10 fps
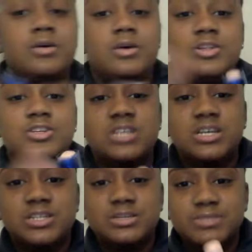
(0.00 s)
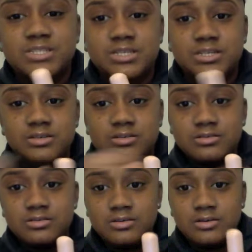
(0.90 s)
It looks like a lipstick.
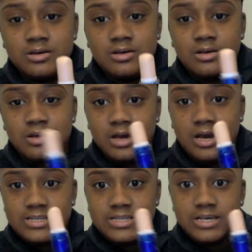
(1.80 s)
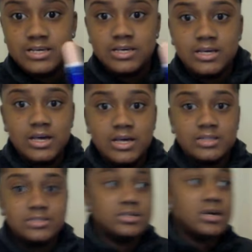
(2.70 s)
I take it
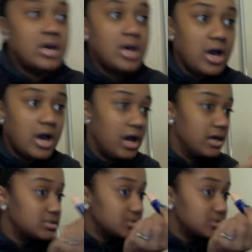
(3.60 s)
and I